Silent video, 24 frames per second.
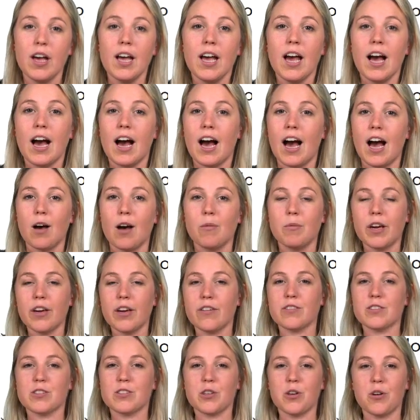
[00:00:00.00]

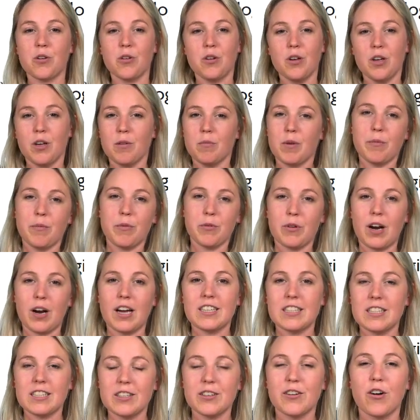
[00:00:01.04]
If so, maybe write
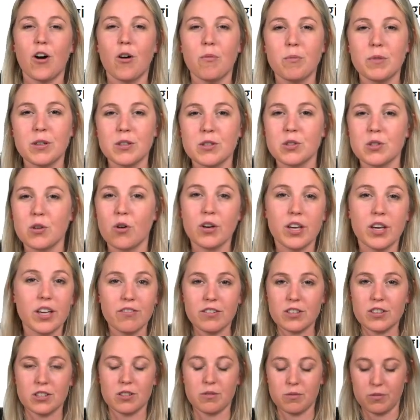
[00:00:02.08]
it in the comments or give
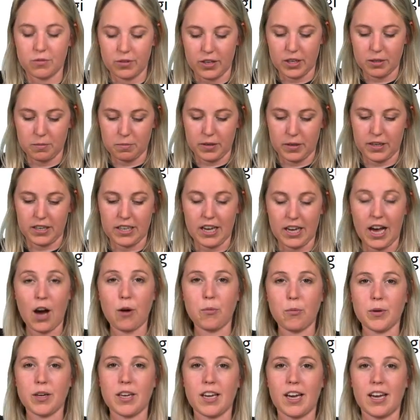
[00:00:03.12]
us some feedback how
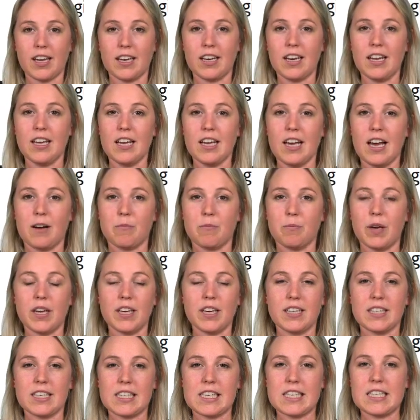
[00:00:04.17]
we can
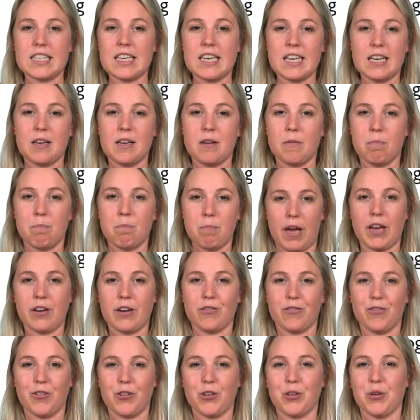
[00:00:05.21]
make it better
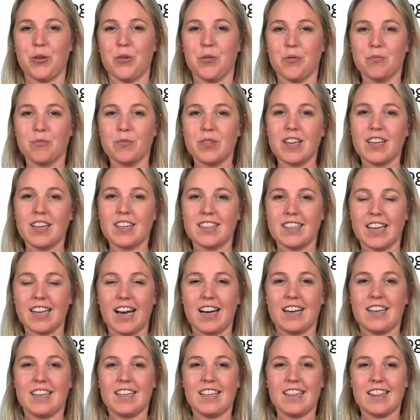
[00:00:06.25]
for you. Yeah,
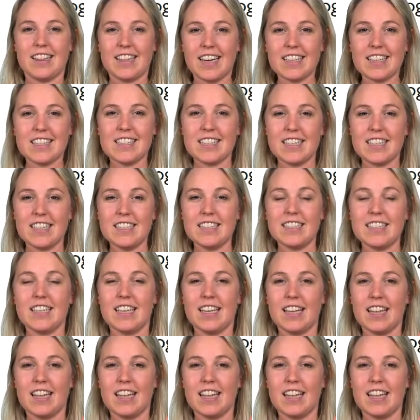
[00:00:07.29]
that's it.